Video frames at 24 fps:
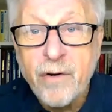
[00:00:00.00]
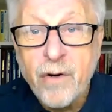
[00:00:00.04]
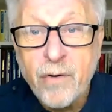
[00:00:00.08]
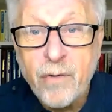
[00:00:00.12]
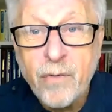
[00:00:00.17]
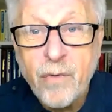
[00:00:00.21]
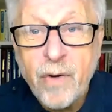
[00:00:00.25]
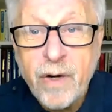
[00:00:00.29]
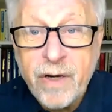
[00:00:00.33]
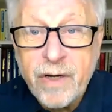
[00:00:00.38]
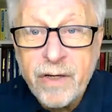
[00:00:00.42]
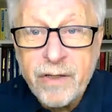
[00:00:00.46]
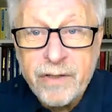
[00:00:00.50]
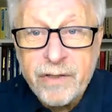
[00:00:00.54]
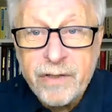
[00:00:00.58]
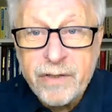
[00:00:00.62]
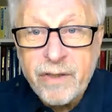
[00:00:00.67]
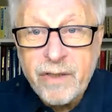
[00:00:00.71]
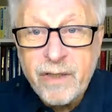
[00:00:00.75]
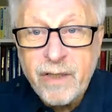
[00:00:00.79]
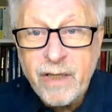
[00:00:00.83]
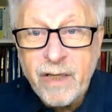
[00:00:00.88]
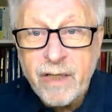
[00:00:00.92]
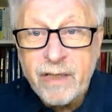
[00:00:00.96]
at the
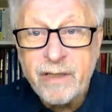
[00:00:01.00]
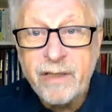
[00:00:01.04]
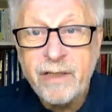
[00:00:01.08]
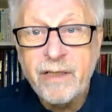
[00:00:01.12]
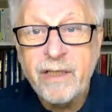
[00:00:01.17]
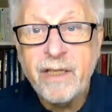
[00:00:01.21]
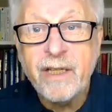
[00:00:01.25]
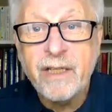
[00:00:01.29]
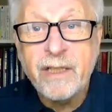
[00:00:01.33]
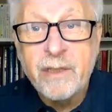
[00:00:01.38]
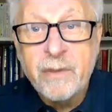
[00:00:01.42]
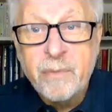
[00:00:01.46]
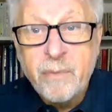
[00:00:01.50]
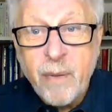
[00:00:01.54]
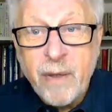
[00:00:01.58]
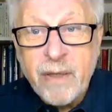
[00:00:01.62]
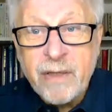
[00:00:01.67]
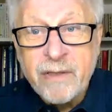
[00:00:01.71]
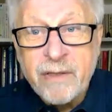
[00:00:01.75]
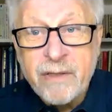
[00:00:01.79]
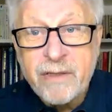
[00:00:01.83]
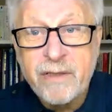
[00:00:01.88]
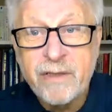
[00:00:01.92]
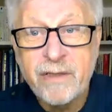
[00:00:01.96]
expense of the
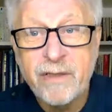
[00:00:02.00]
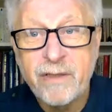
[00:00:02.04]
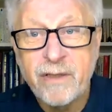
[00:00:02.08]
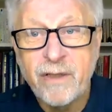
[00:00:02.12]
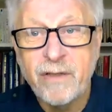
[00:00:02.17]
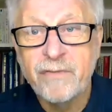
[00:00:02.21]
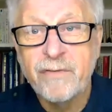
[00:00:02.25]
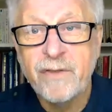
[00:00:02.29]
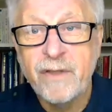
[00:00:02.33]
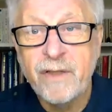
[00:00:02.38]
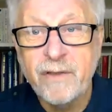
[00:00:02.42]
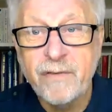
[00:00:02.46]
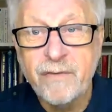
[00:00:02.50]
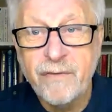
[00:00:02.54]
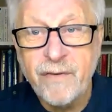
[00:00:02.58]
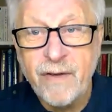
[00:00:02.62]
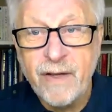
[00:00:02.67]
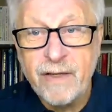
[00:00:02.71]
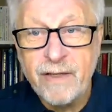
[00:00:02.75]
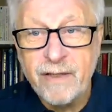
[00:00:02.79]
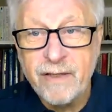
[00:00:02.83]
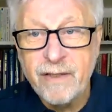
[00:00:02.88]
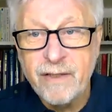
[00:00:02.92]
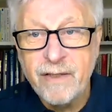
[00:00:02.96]
lymphatic
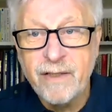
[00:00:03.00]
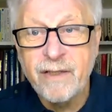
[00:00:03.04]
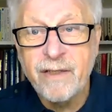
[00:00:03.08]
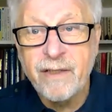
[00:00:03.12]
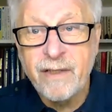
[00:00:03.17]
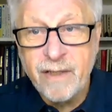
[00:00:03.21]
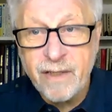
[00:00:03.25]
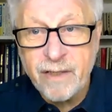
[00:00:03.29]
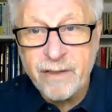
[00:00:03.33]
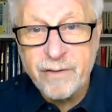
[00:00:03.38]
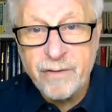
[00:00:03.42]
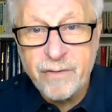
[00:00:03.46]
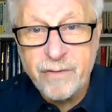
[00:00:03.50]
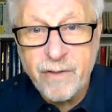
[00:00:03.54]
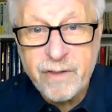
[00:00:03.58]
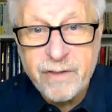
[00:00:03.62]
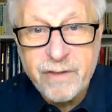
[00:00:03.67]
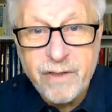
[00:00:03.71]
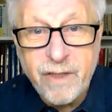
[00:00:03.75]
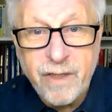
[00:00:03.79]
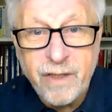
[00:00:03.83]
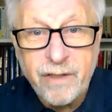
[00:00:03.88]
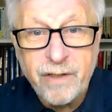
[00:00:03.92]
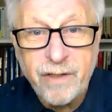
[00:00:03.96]
extracellular
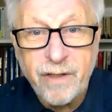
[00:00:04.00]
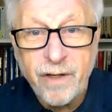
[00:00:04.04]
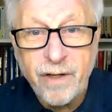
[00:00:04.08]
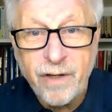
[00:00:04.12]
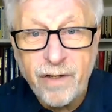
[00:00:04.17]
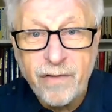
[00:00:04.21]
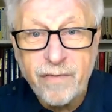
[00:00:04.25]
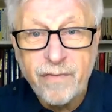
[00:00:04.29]
fluids